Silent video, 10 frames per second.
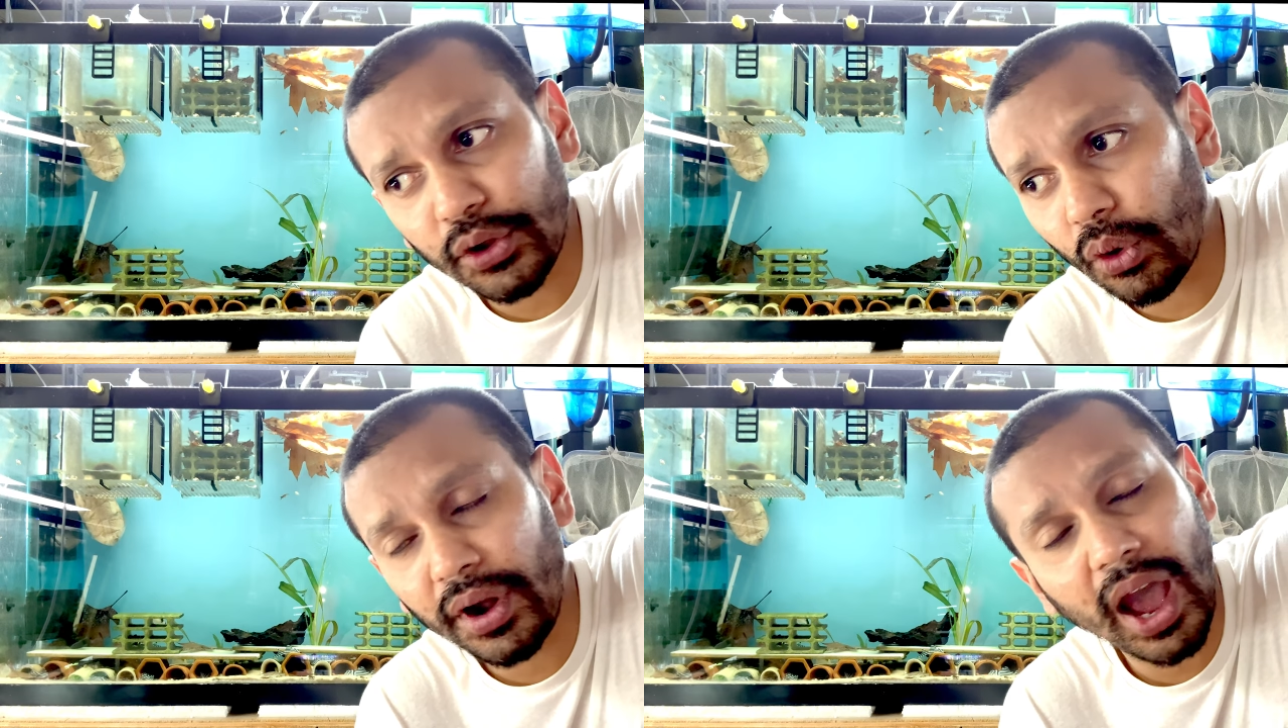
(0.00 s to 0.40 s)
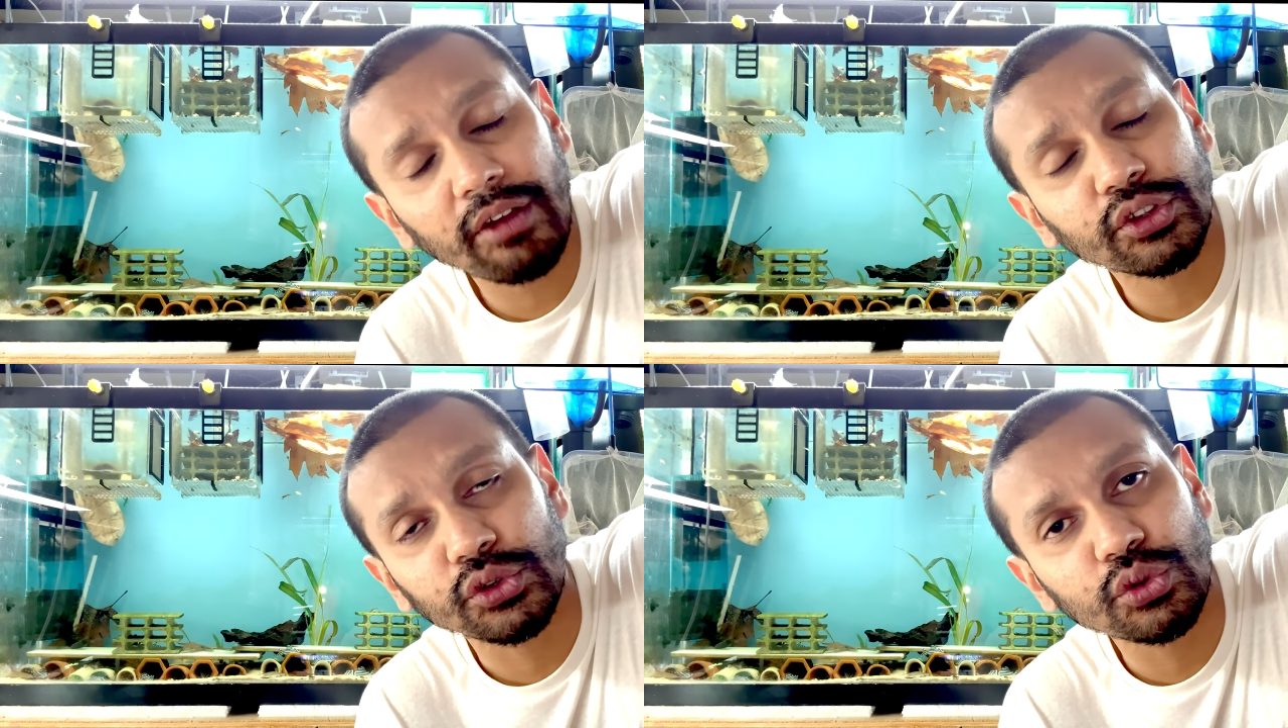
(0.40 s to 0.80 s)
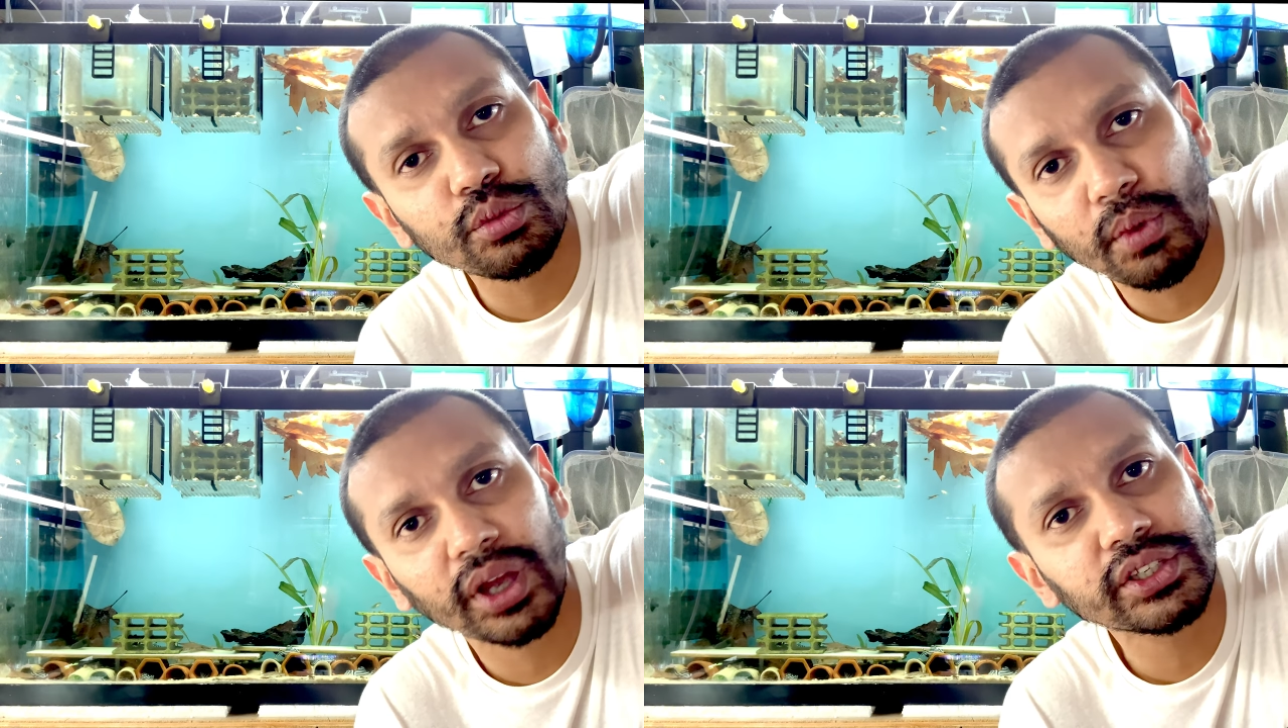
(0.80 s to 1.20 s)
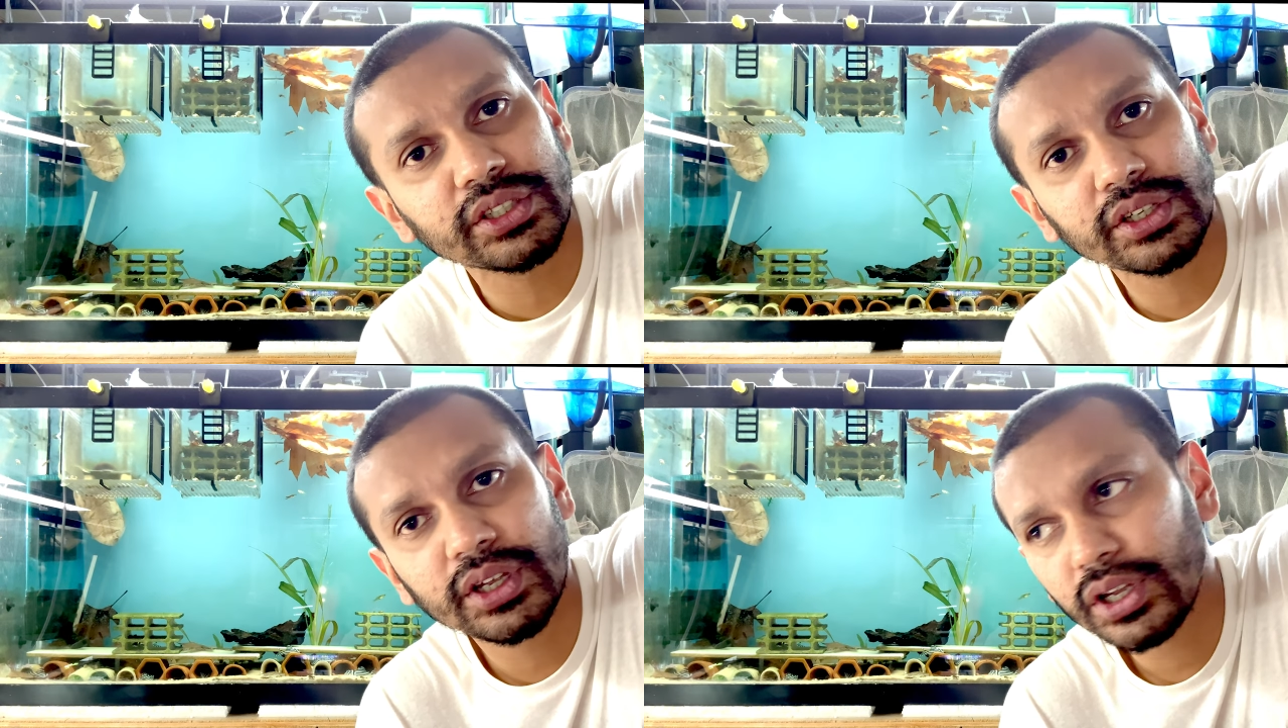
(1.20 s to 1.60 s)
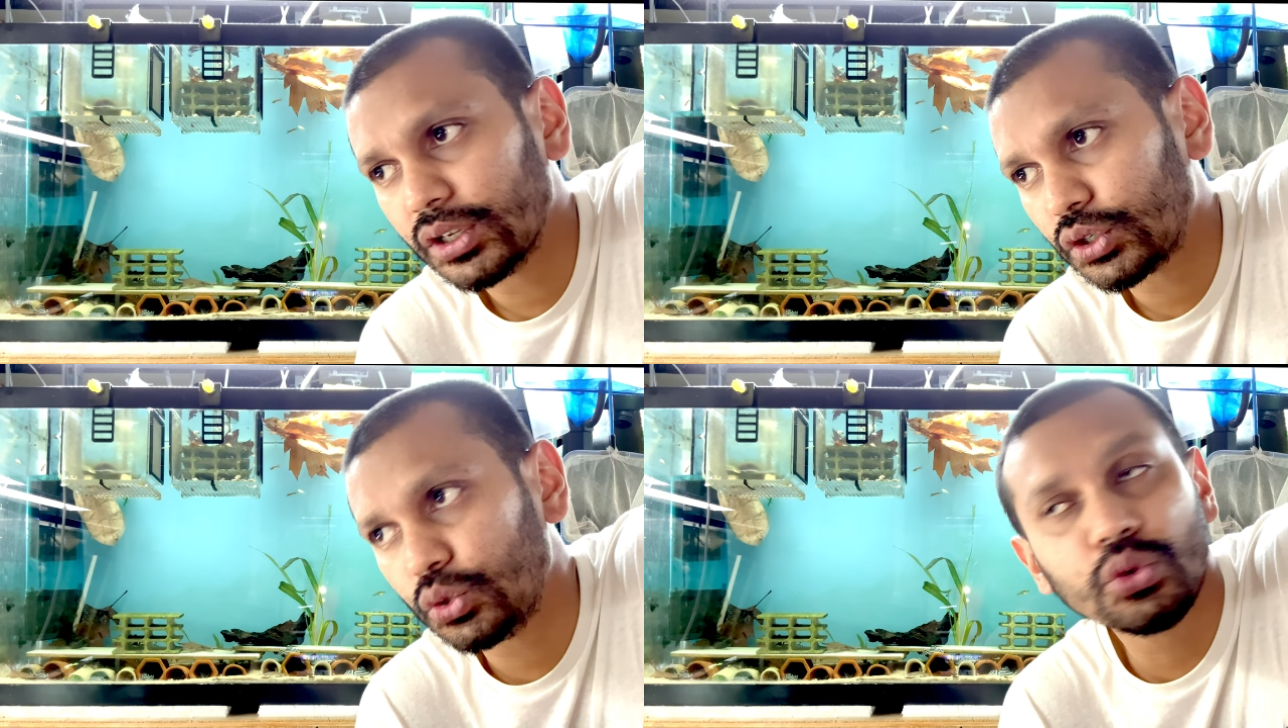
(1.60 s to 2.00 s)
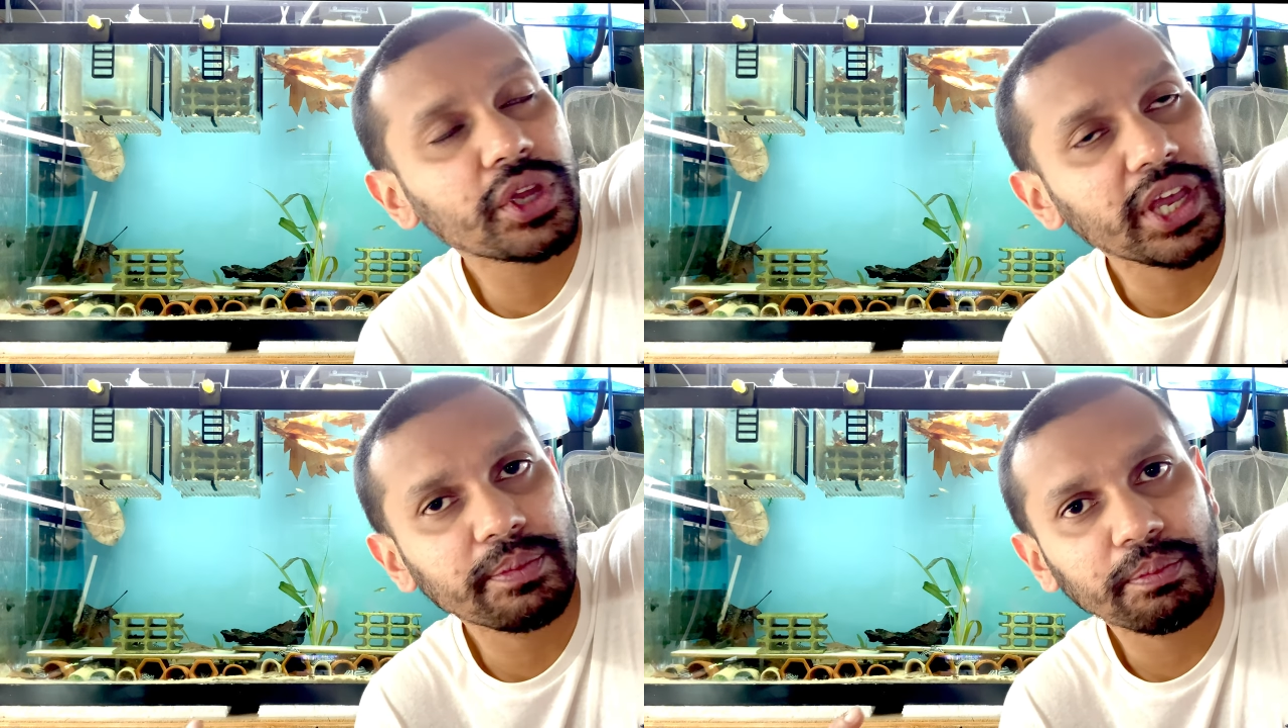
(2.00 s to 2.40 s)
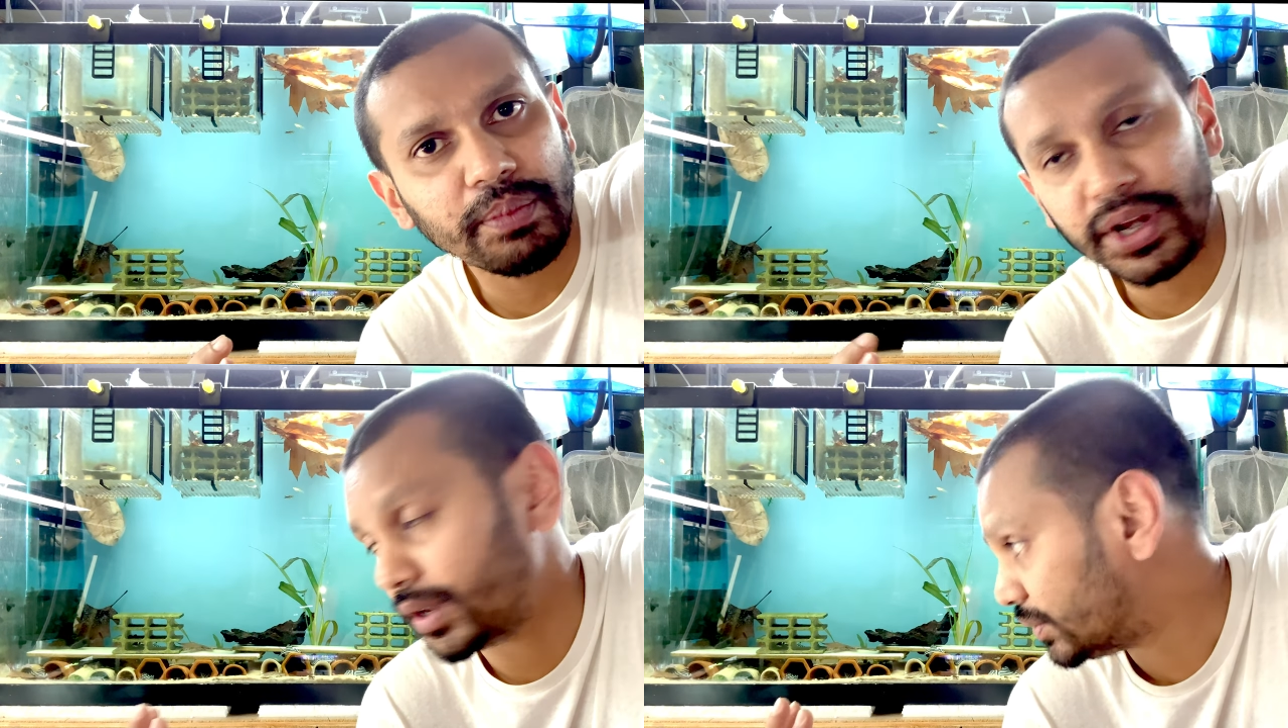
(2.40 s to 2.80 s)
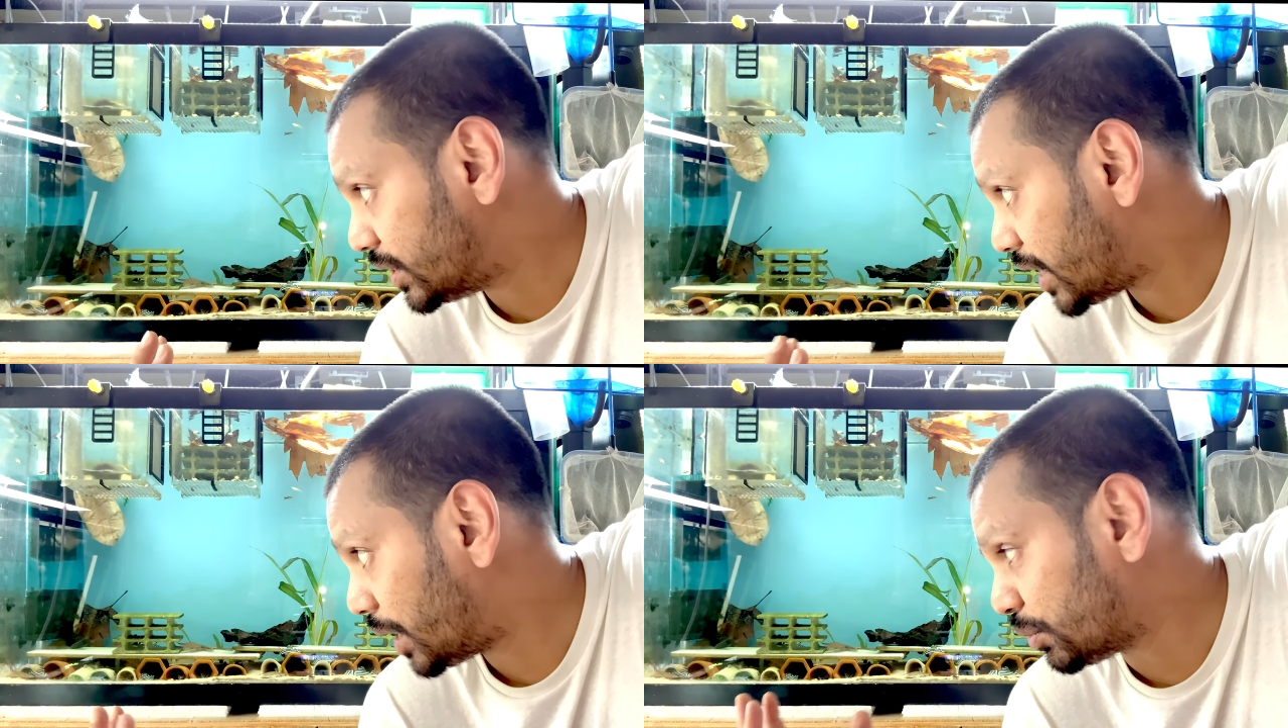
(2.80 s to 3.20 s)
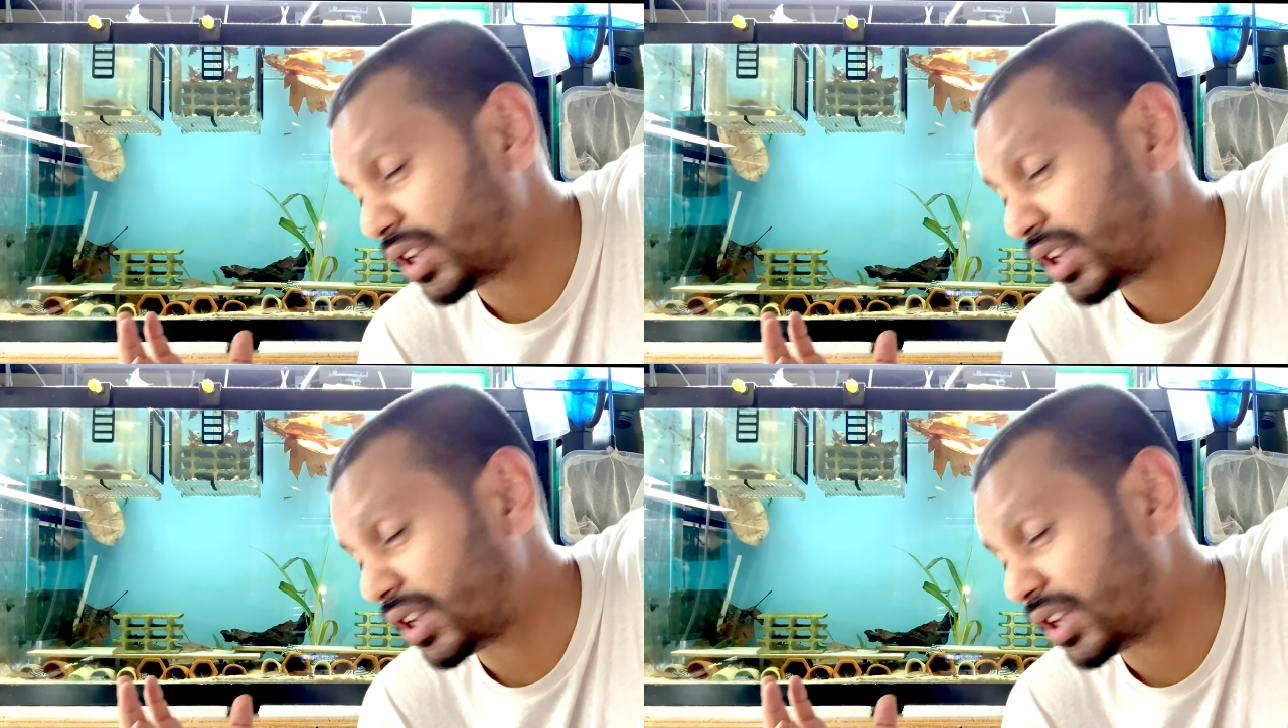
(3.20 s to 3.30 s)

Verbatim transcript: don't have to do much to keep many of these animals.